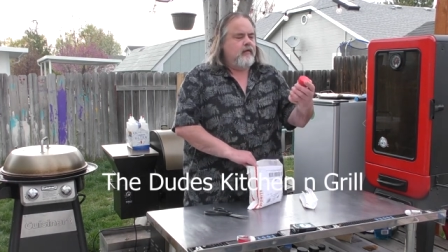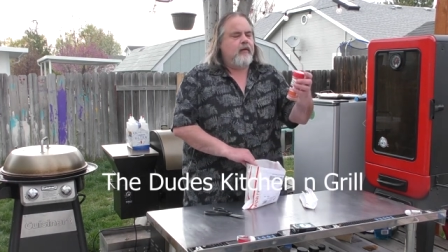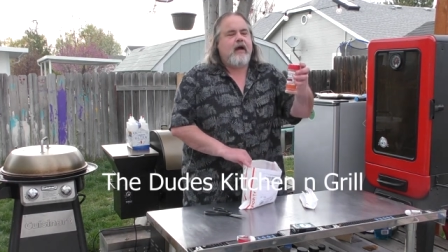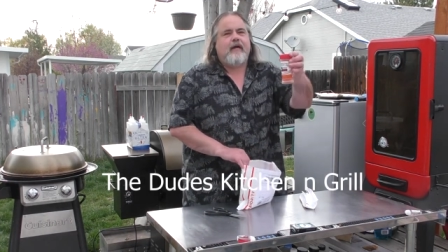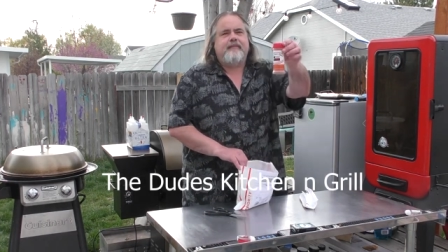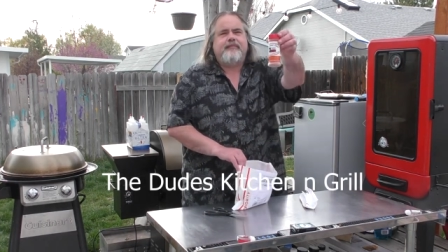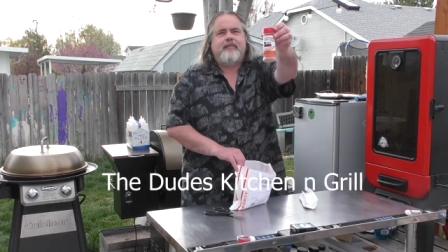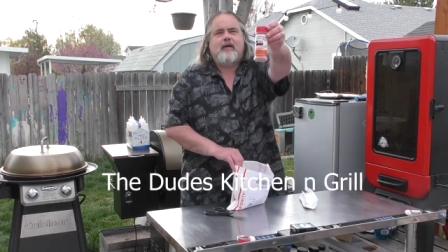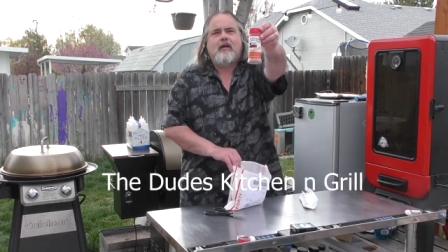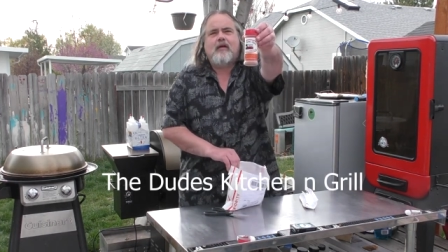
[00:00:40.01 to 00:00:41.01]
We got
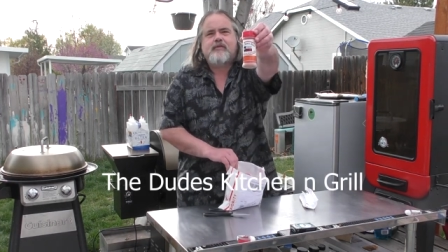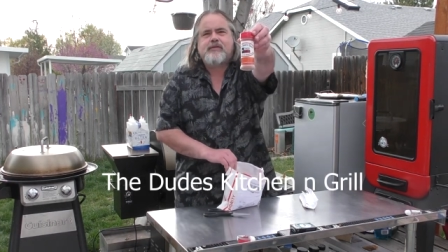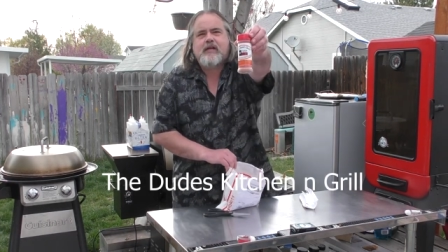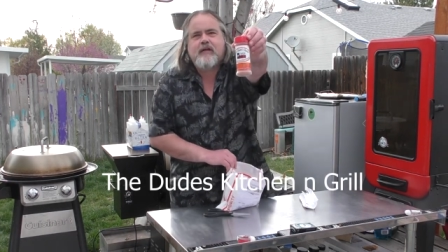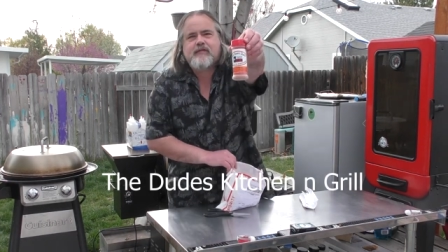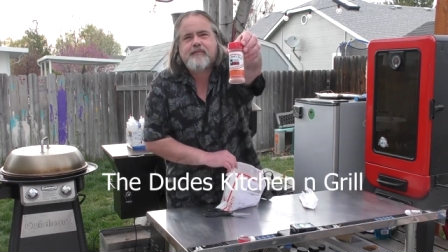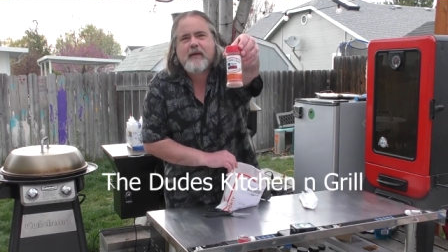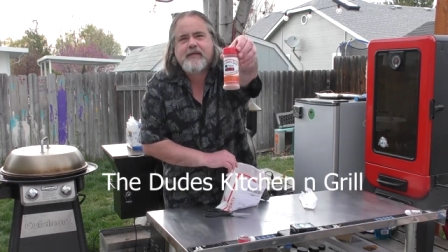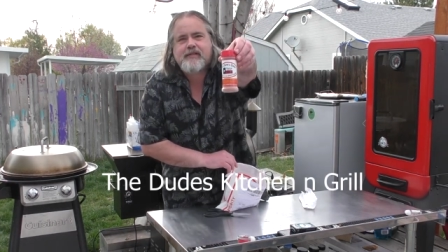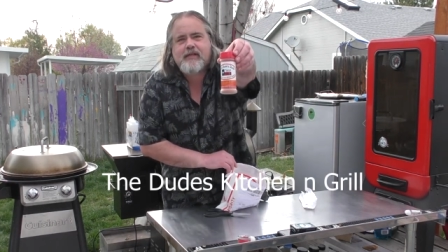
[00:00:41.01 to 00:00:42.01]
Uncle Steve's
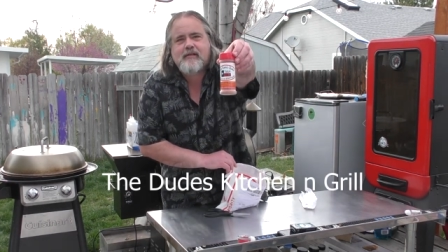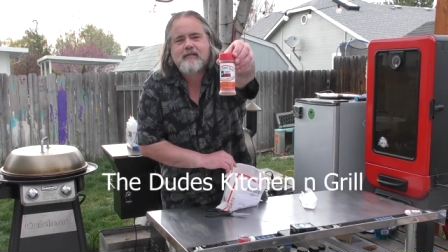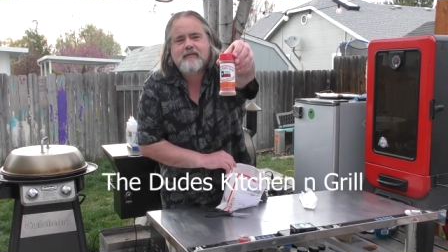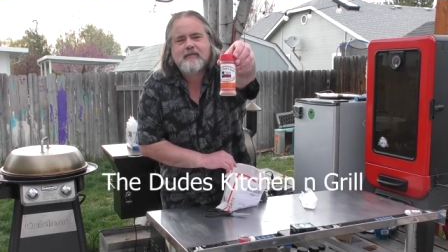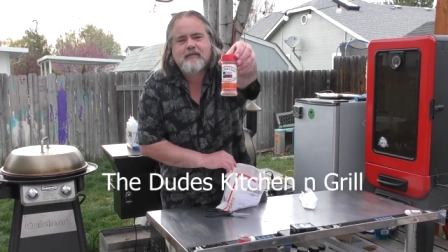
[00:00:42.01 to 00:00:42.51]
Spicier.